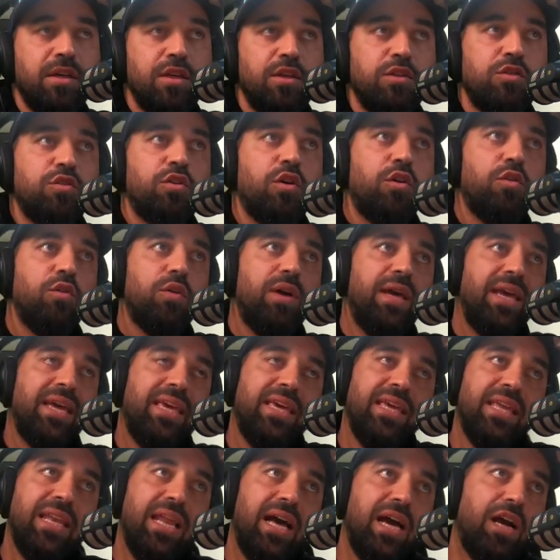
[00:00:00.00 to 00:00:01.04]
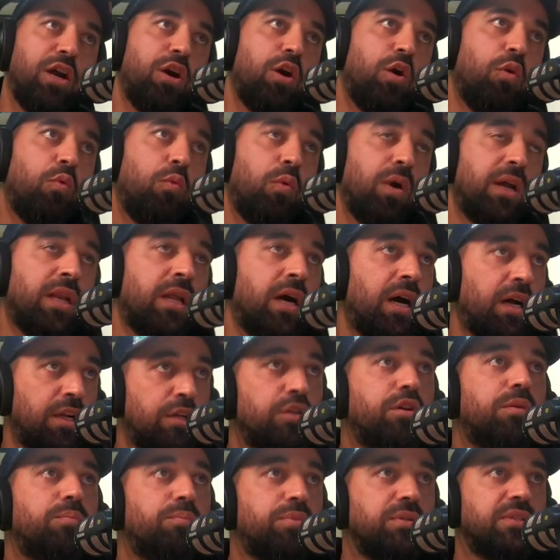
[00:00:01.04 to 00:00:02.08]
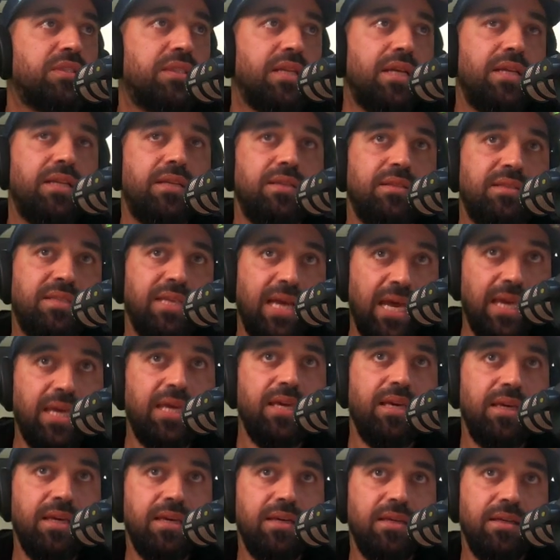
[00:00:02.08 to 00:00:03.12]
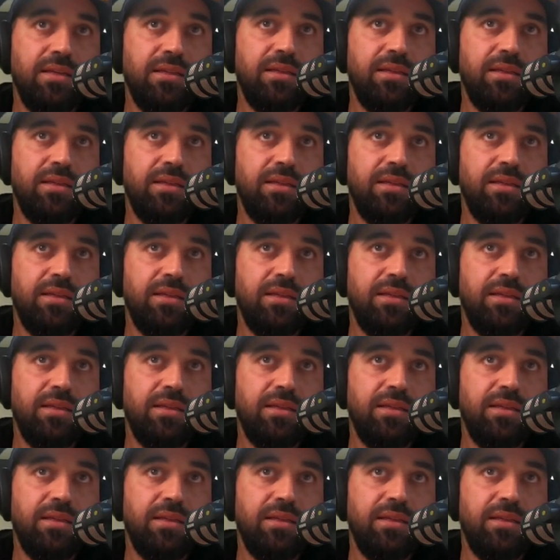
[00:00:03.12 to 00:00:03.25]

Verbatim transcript: So it cannot go 100% techie.